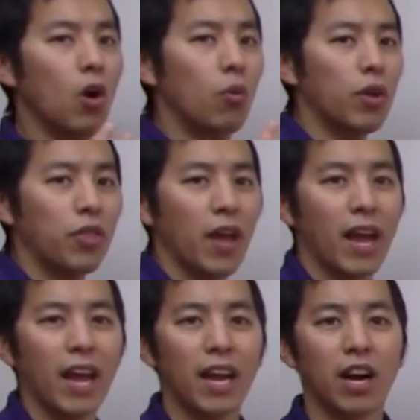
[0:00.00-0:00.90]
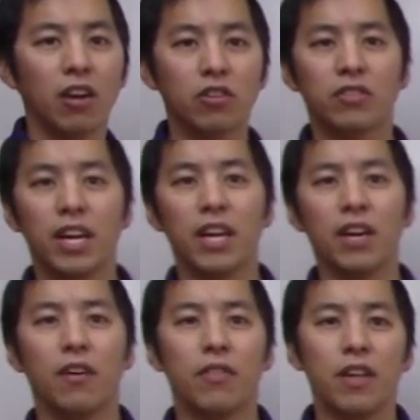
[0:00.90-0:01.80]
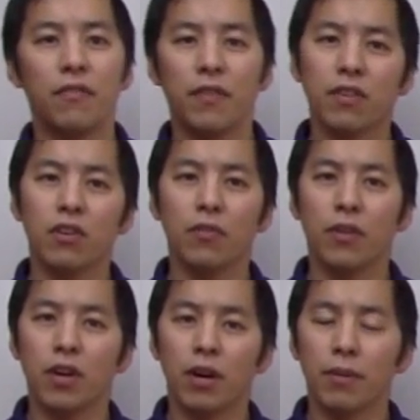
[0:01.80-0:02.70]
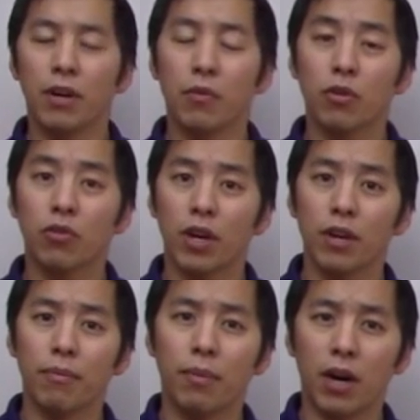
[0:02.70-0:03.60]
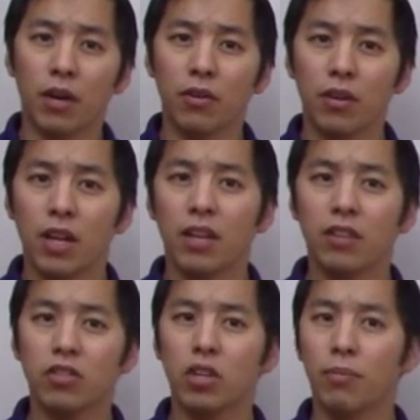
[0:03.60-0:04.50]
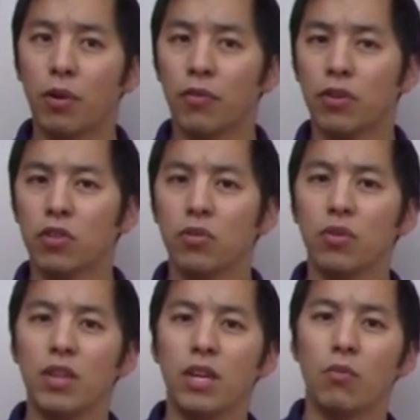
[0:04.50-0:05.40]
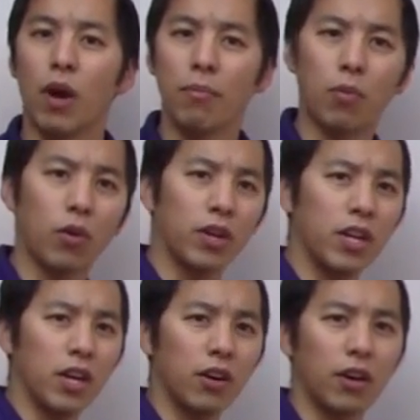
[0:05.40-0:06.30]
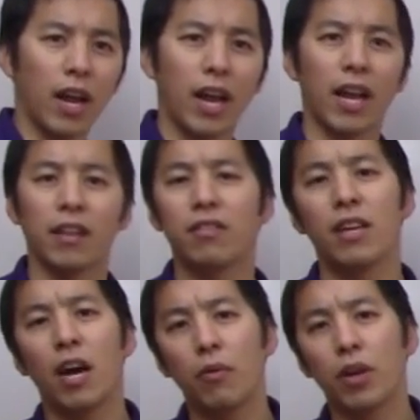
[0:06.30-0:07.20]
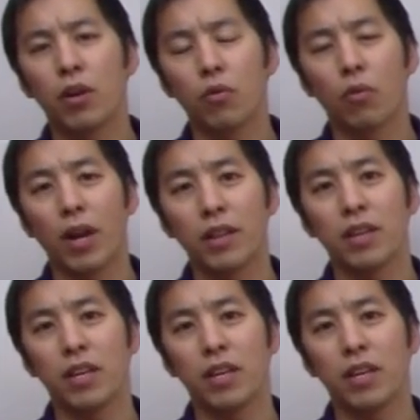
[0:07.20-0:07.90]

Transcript: with an understanding of the physical phenomena we're trying to model, let's jump over to the whiteboard here and see how we can write